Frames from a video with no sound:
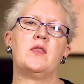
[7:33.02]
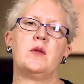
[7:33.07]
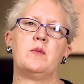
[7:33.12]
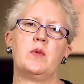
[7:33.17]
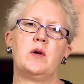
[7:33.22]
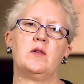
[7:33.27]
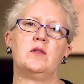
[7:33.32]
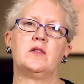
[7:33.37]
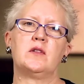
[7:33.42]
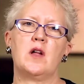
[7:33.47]
the
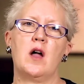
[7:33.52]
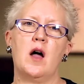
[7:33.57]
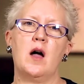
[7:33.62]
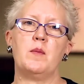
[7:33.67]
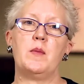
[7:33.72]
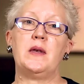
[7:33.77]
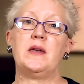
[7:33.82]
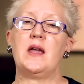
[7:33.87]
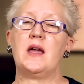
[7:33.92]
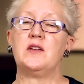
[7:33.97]
most
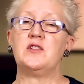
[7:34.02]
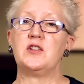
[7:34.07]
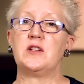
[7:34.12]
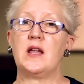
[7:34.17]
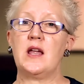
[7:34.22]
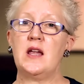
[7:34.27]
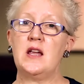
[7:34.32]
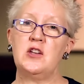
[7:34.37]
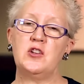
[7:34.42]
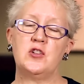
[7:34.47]
common
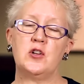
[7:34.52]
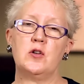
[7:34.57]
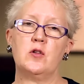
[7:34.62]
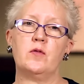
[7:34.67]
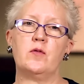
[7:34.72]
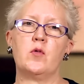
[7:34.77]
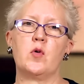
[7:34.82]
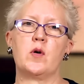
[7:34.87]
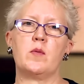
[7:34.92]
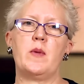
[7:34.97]
educational
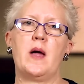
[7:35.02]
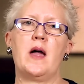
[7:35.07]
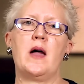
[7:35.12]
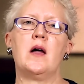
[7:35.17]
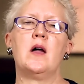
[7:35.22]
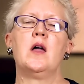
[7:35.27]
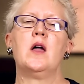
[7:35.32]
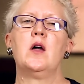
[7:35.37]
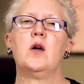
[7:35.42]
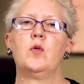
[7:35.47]

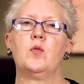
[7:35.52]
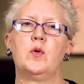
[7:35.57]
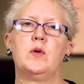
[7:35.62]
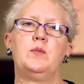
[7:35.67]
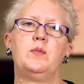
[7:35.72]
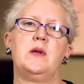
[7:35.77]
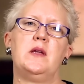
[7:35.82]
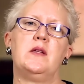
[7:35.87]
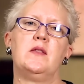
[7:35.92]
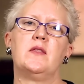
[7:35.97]
format
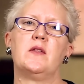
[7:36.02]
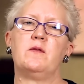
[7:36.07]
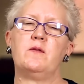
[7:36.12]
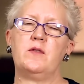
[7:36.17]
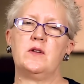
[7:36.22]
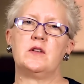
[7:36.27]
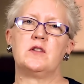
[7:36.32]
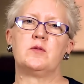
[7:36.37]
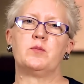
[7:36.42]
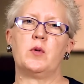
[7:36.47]
would be the
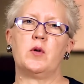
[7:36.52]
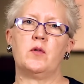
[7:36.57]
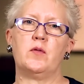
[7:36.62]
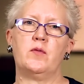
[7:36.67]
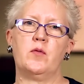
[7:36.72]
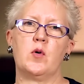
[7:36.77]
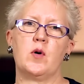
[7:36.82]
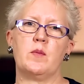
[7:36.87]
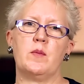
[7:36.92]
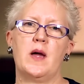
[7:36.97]
fishbowl
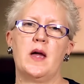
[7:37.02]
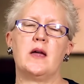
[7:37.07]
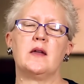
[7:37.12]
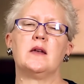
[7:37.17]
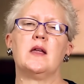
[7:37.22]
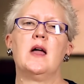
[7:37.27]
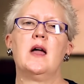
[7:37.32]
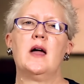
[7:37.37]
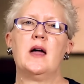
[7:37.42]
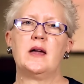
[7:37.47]
format.
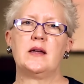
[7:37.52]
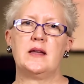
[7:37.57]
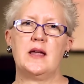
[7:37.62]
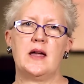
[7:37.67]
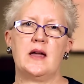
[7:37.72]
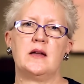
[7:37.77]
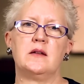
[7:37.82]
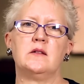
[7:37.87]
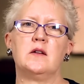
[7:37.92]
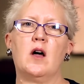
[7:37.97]

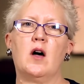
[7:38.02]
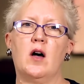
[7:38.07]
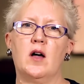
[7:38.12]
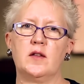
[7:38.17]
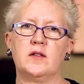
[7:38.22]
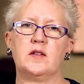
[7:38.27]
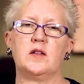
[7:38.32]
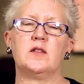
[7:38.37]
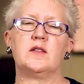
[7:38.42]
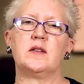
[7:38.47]
Again,
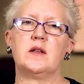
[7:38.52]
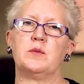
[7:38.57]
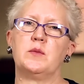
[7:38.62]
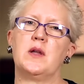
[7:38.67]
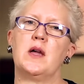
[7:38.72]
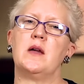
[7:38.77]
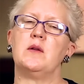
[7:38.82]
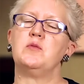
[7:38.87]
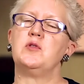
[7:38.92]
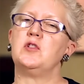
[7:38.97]
also
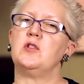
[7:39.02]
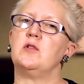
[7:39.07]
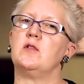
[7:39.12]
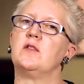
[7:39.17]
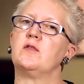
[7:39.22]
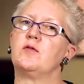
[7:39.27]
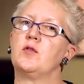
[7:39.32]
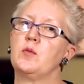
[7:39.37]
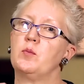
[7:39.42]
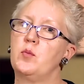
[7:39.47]
sometimes
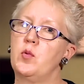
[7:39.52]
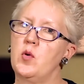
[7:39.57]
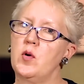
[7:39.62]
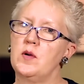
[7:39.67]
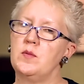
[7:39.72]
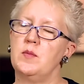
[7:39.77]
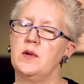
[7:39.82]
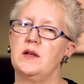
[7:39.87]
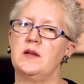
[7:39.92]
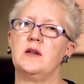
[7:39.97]
used for
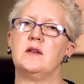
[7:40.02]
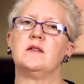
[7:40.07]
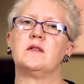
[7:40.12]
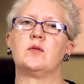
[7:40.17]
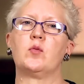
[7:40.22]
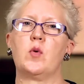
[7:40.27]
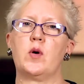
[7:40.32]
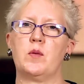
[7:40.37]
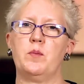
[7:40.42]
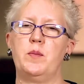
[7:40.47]
board meetings
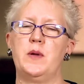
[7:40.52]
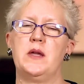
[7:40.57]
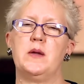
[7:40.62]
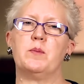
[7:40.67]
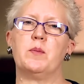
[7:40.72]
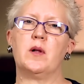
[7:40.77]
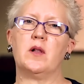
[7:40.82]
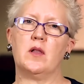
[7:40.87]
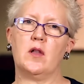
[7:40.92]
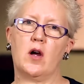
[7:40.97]
where
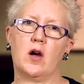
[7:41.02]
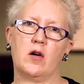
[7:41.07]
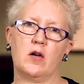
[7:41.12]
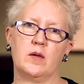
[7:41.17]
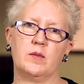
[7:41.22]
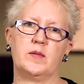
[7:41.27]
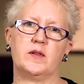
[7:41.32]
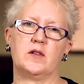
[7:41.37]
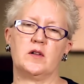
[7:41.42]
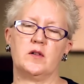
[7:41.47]
people are
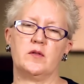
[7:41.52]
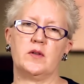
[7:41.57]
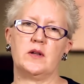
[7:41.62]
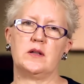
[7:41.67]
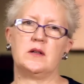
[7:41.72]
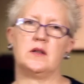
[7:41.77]
observing.